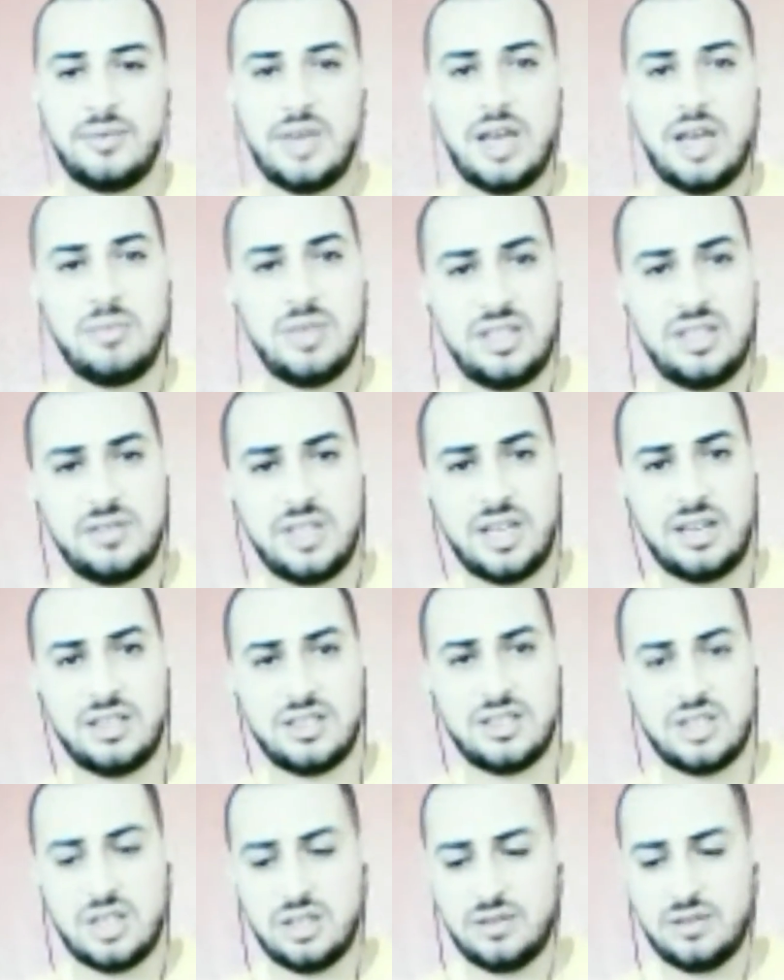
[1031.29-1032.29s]
I believe that
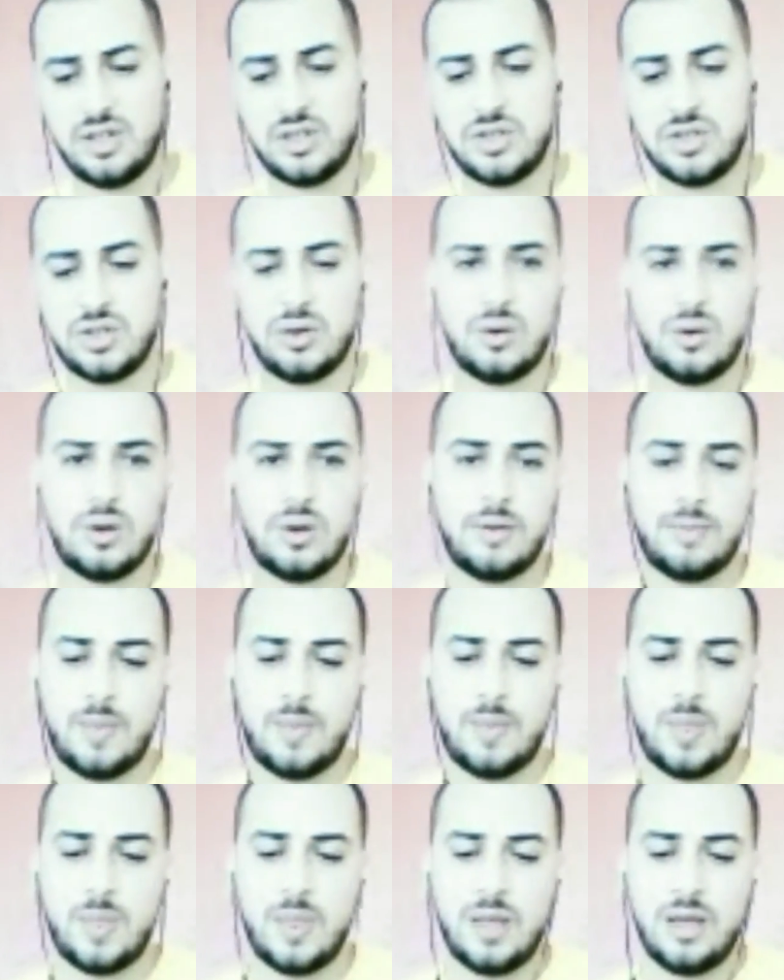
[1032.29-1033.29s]
is not fair. So
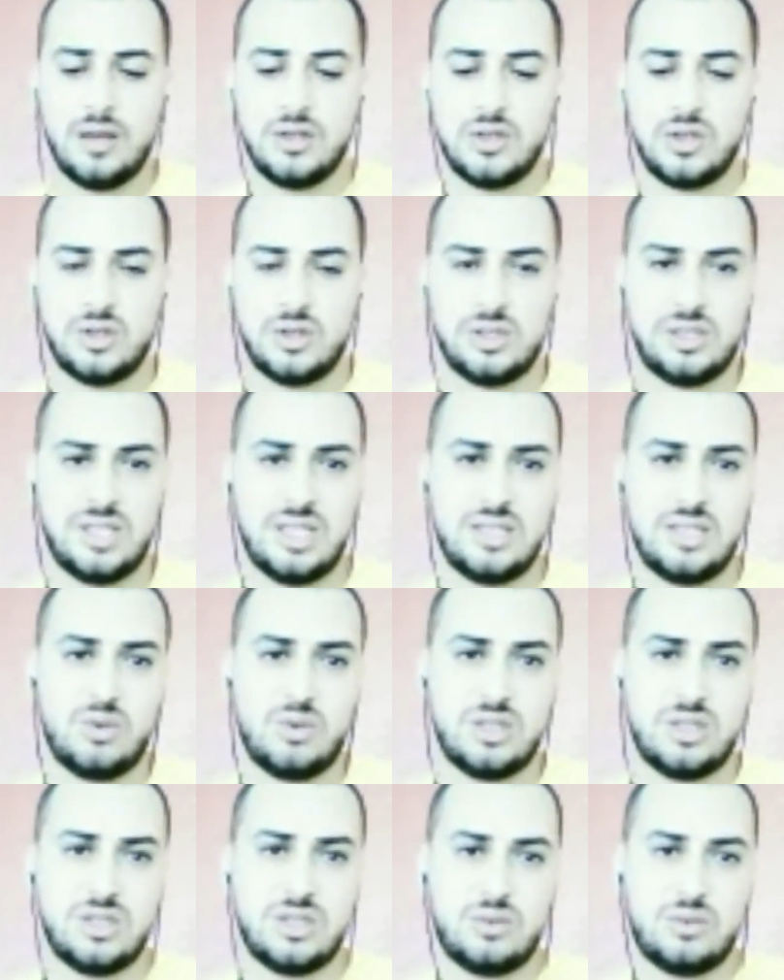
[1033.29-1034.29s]
that's
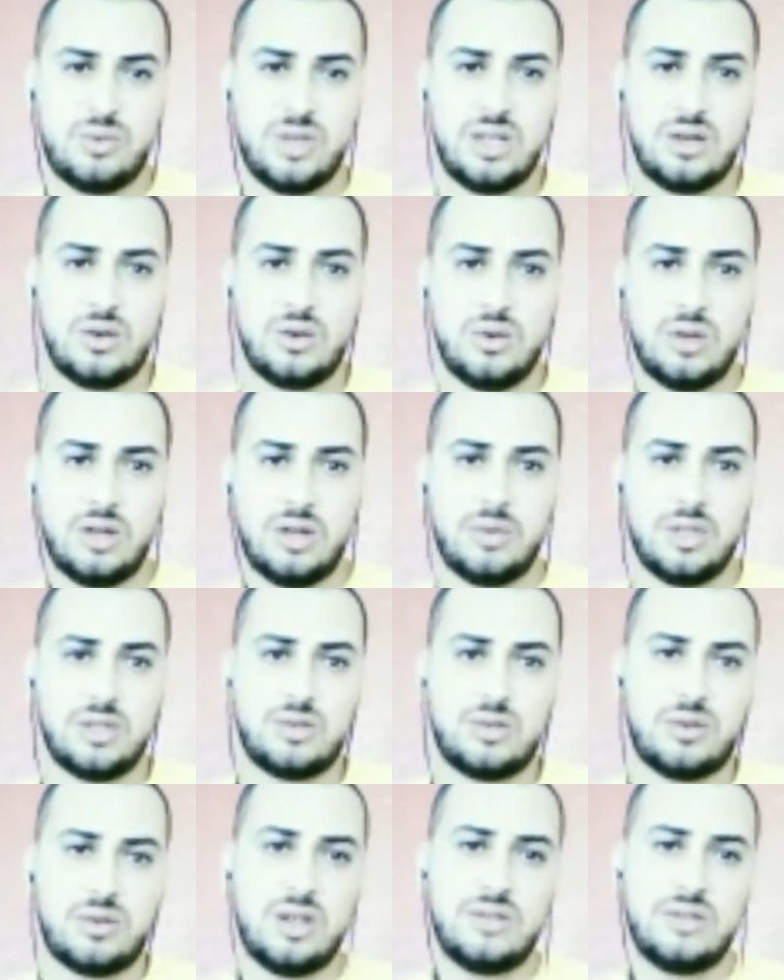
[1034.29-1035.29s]
what's really cool
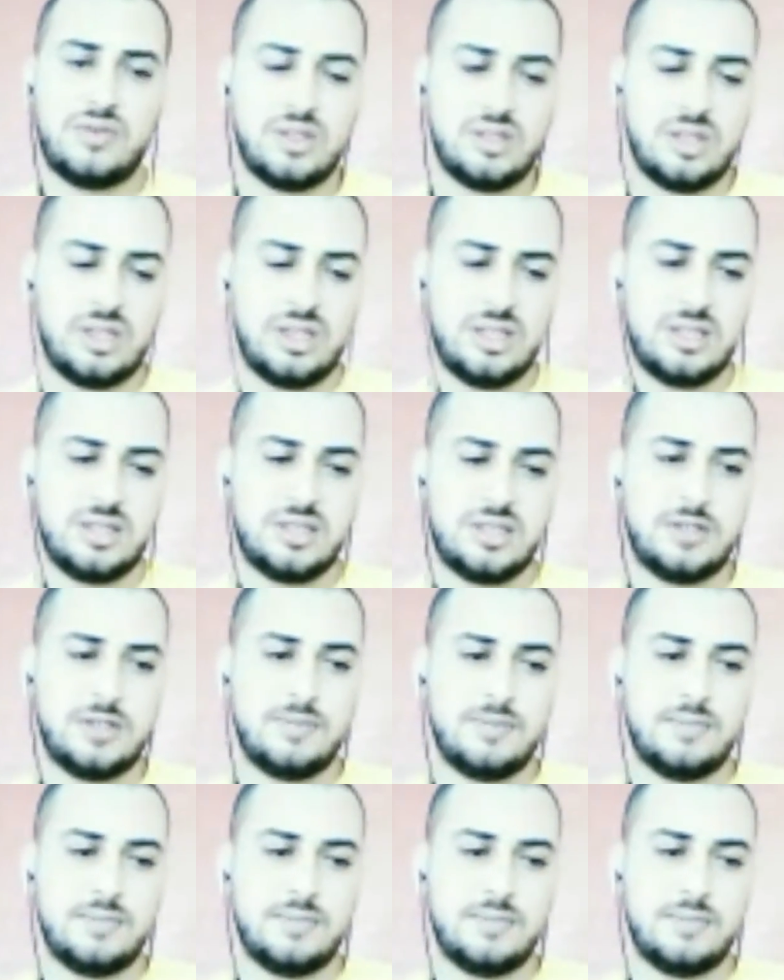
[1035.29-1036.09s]
about crowdfunding is